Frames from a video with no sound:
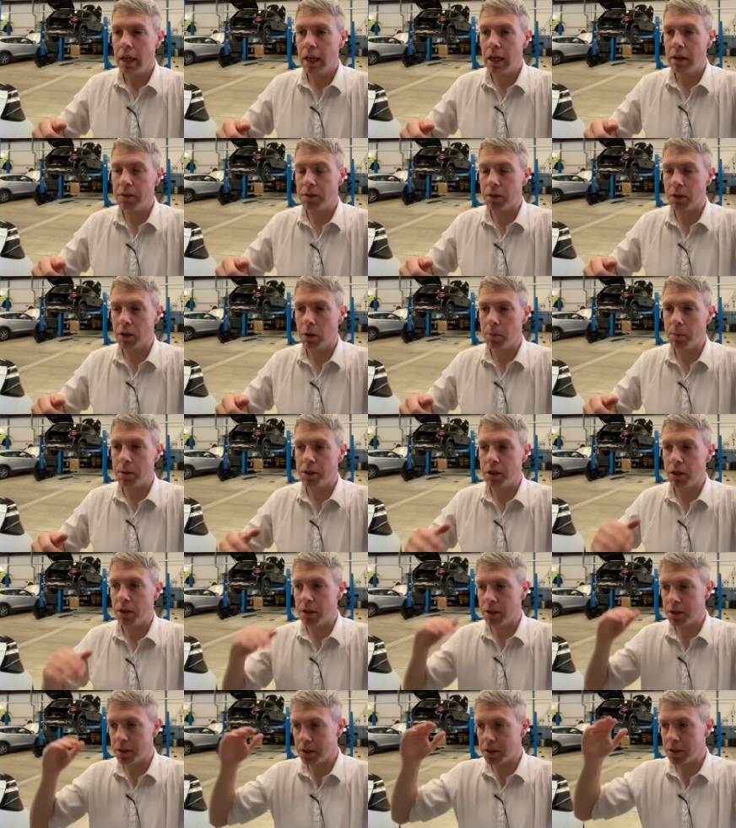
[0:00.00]
for a couple of
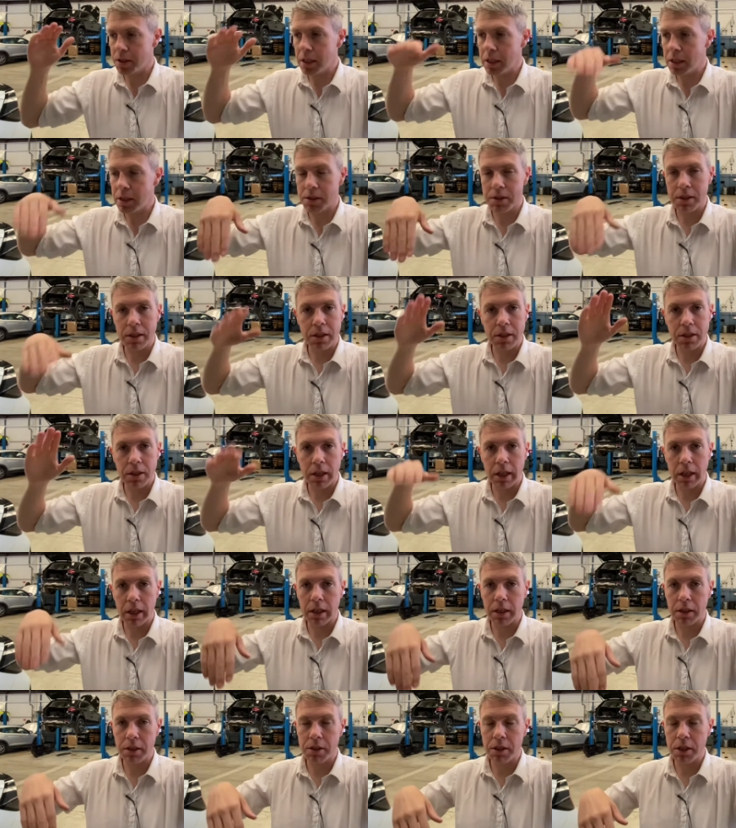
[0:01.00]
journeys and see does it
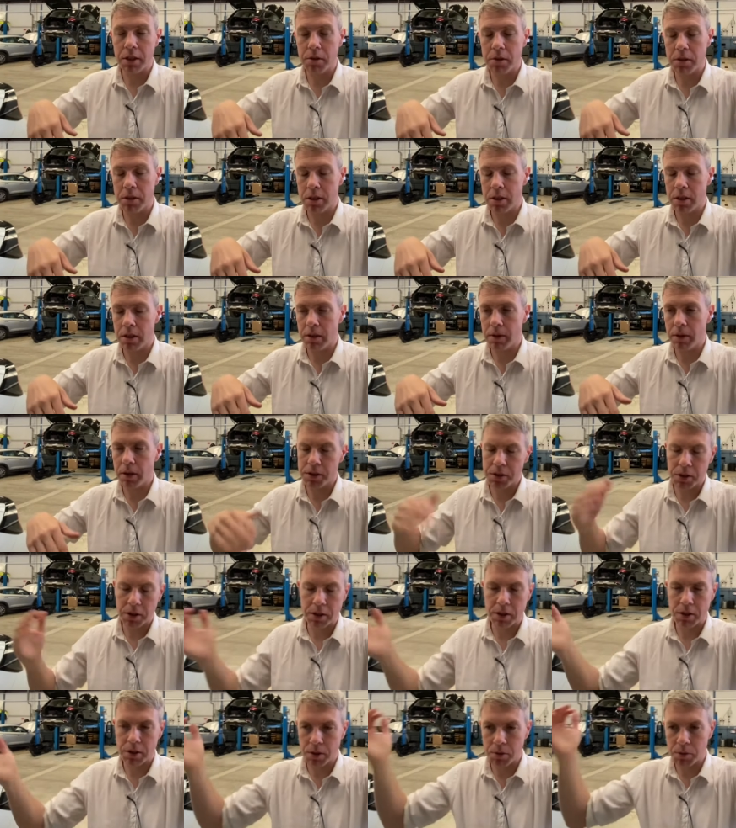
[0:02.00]

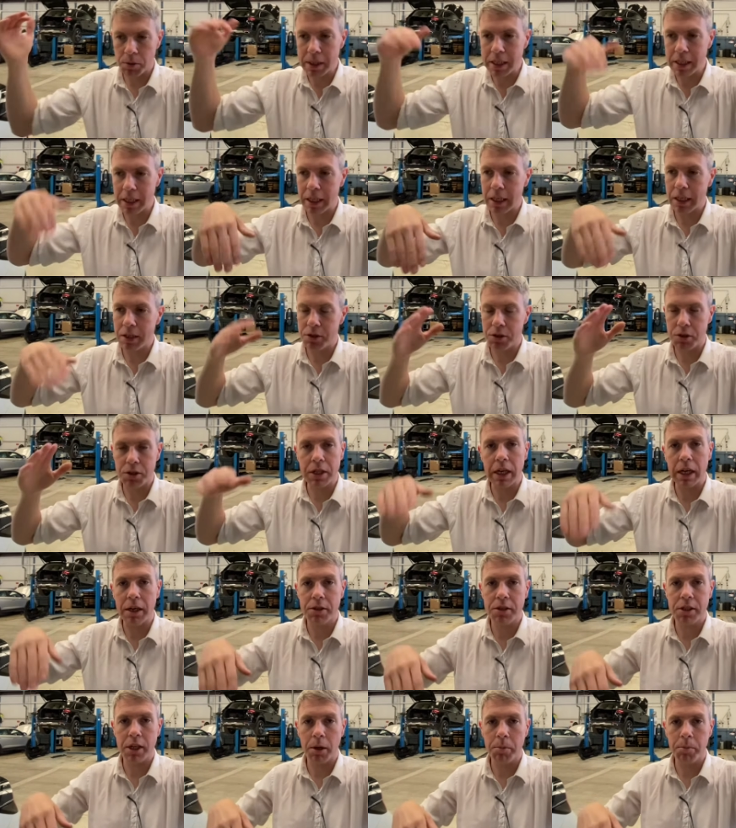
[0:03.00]
does it re-engage or
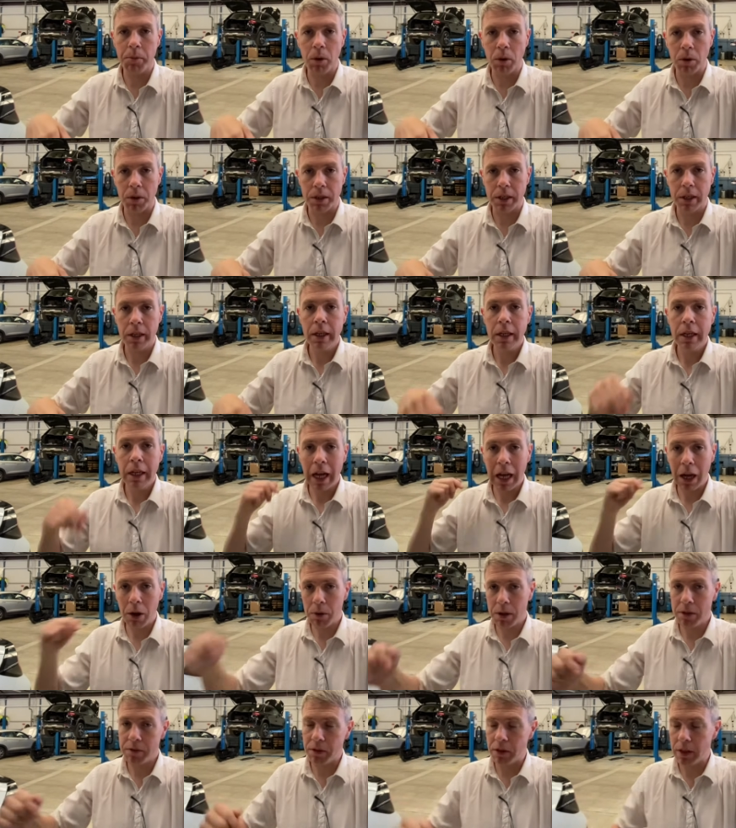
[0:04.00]
start-stop mode.
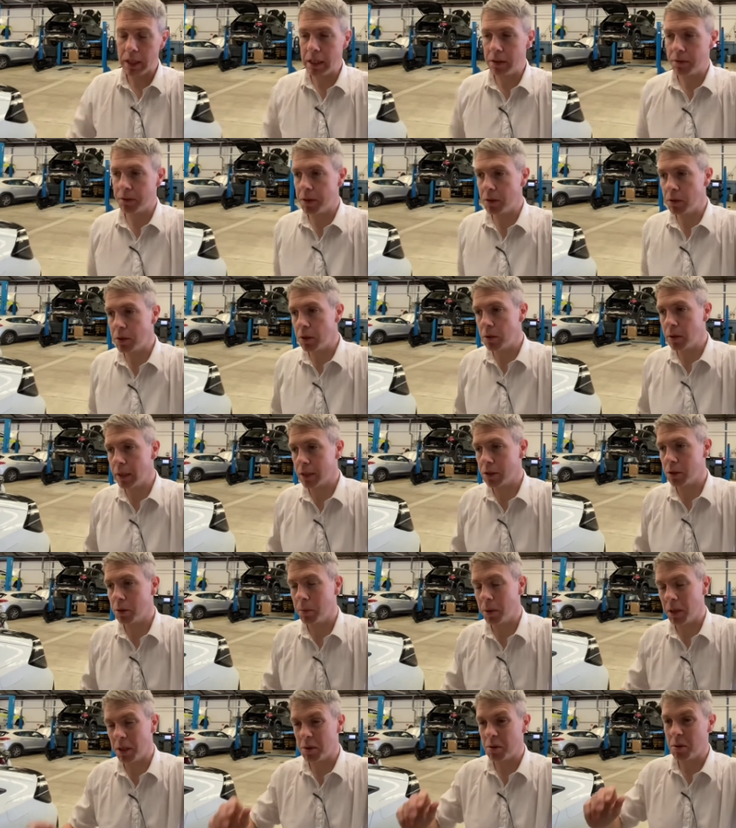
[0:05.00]
However, if you do get to
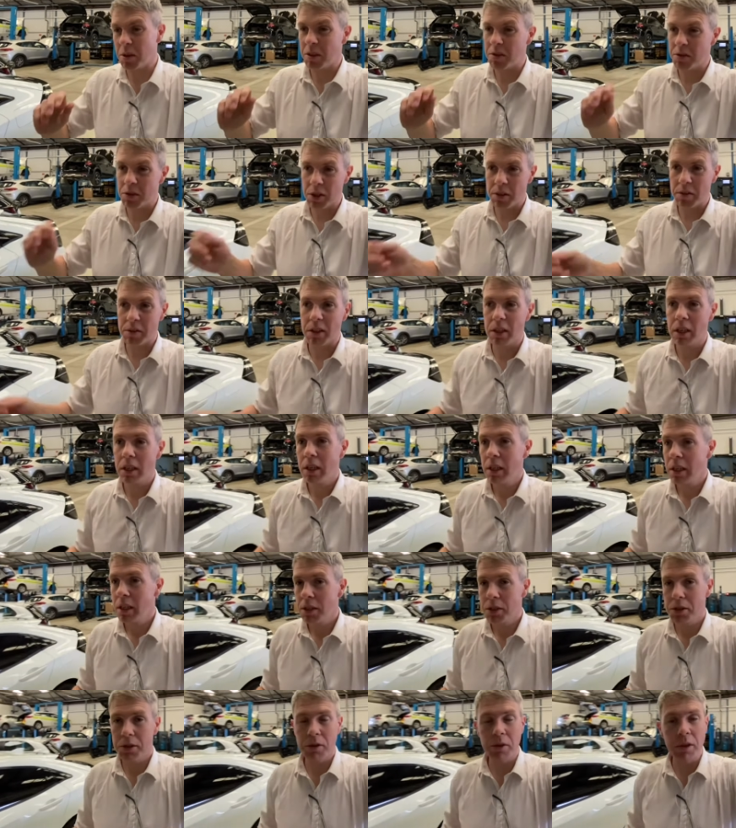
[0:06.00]
a point where you've driven
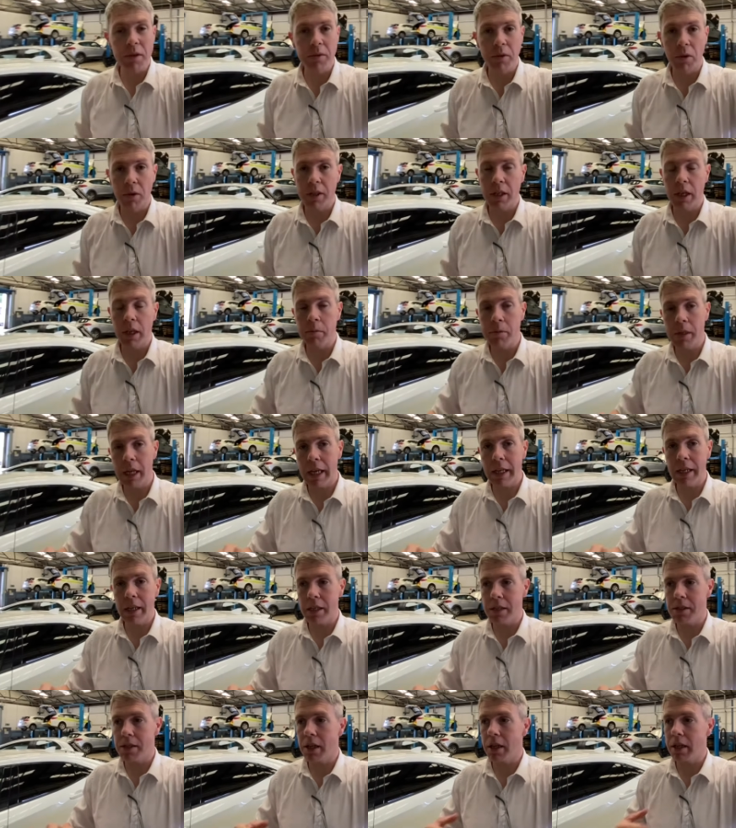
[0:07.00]
3-4 times
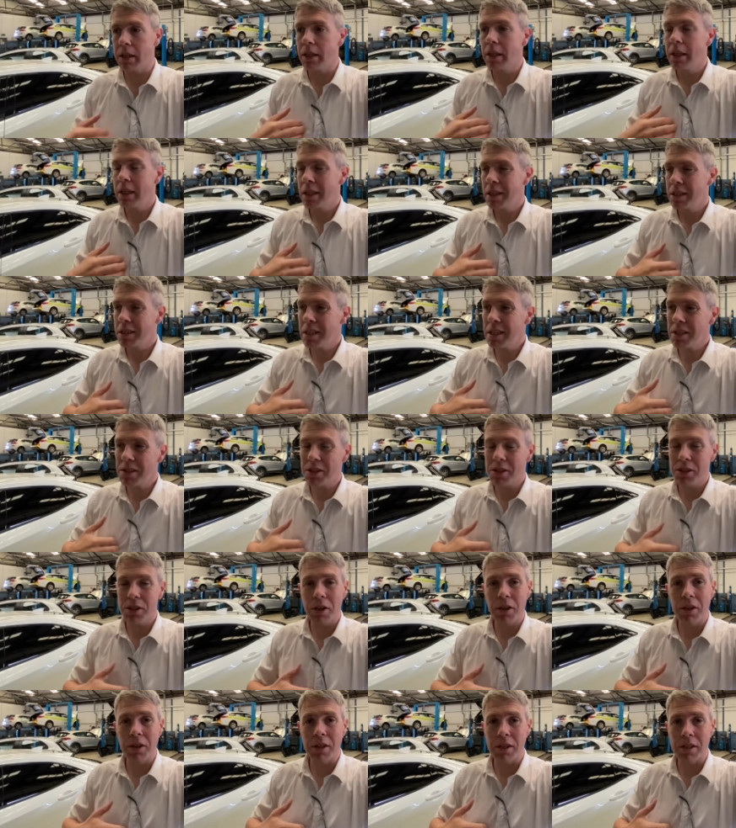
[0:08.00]
headlights on, decent
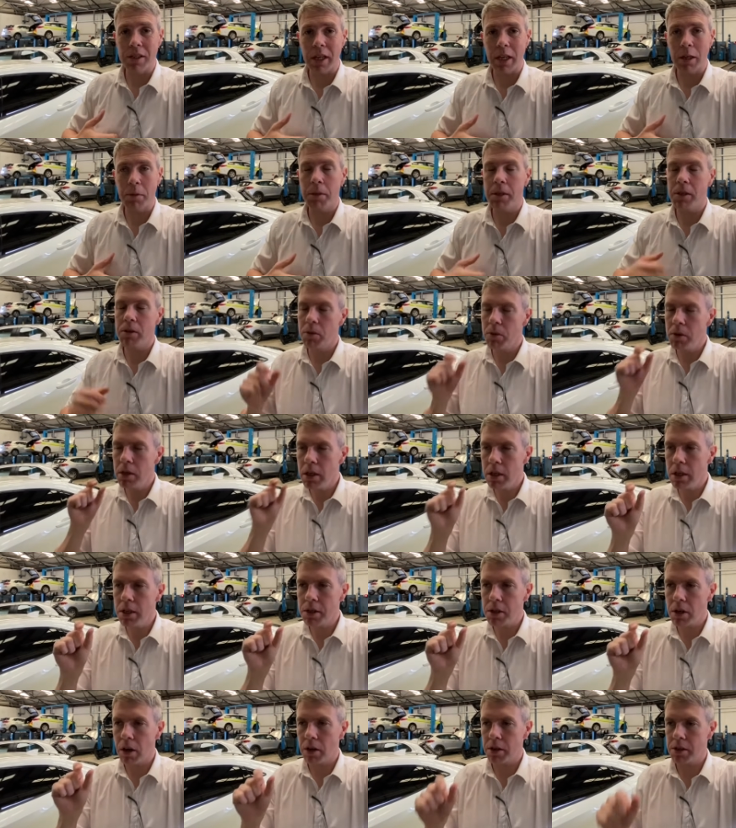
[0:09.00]
journeys, really
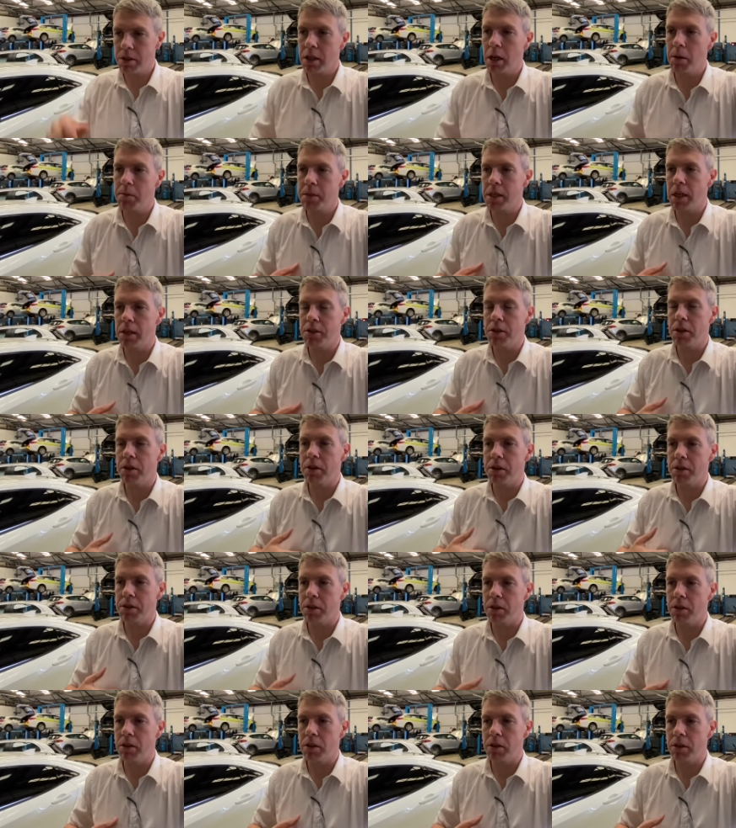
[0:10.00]
short stop-start
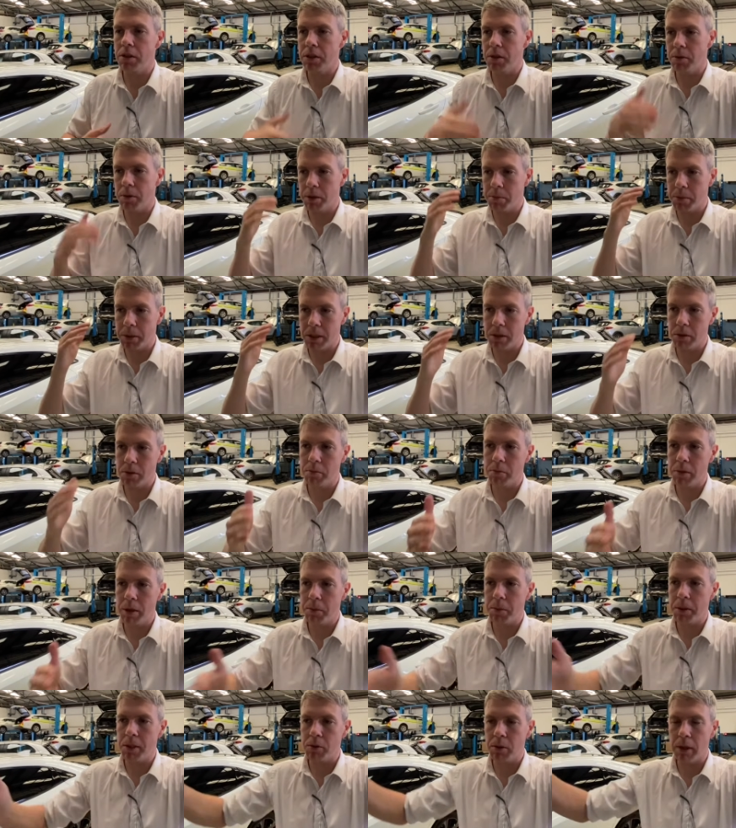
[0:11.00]
journeys are no good. You want to be doing
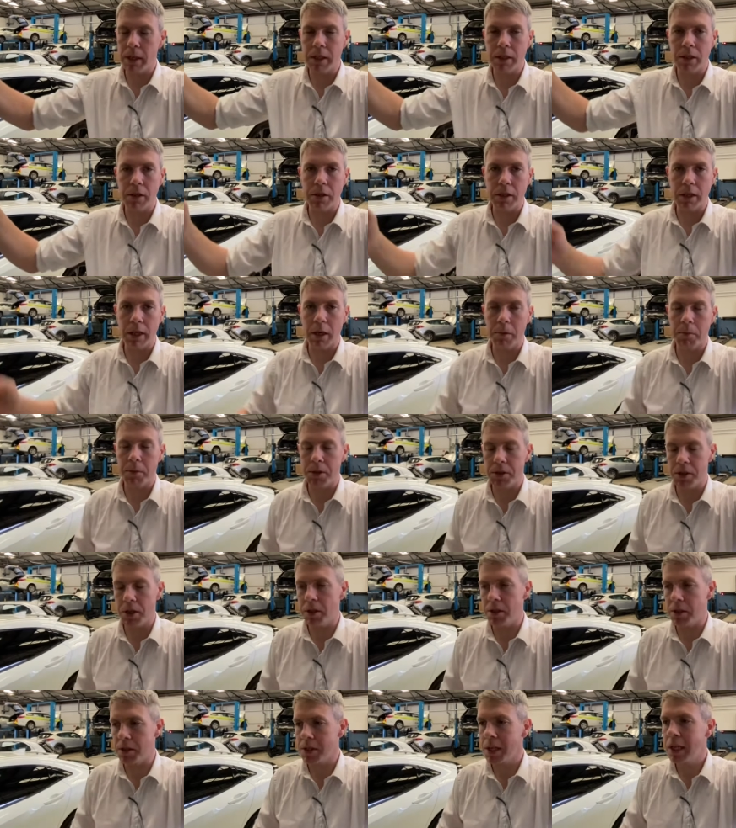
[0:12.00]
maybe 20-30 kilometer
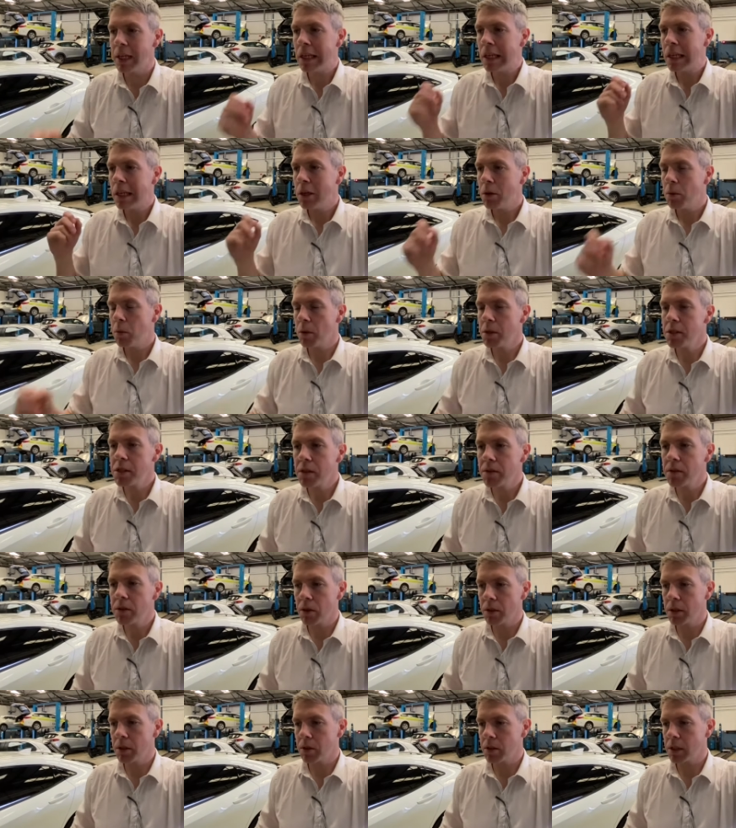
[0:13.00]
journeys. Once you've
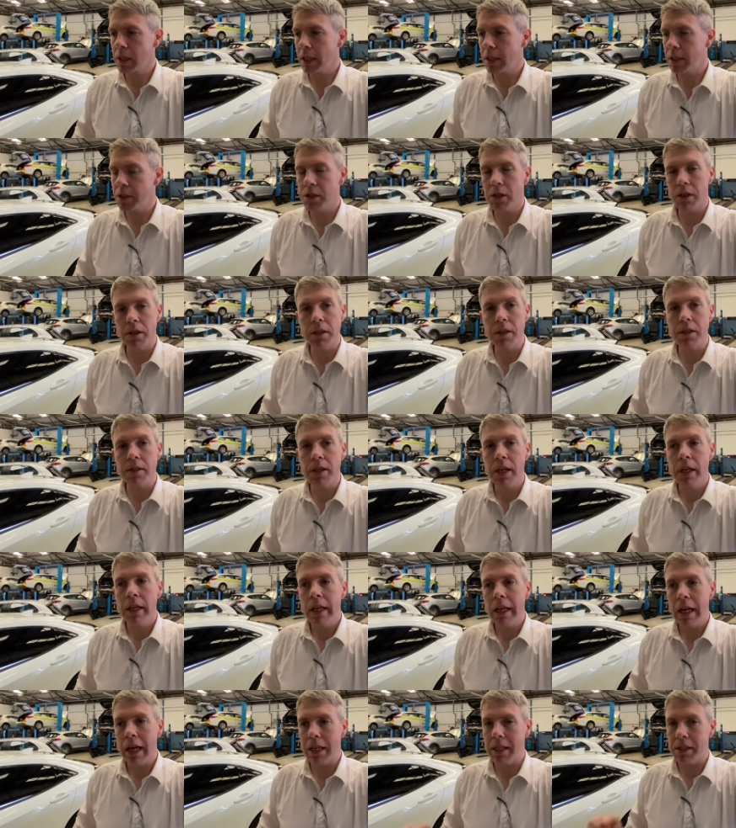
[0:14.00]
done those kind of journeys
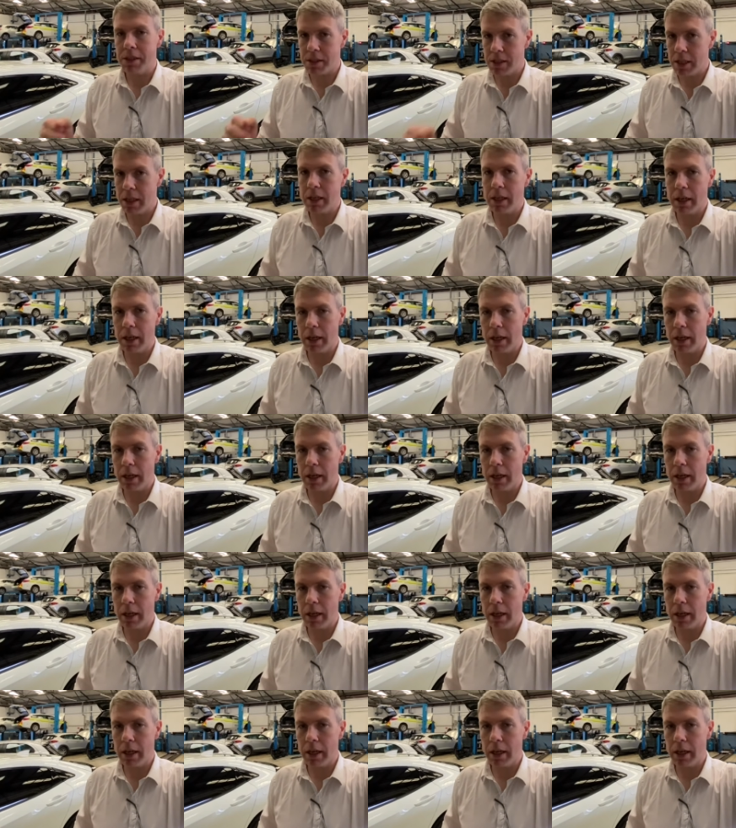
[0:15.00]
and it's still not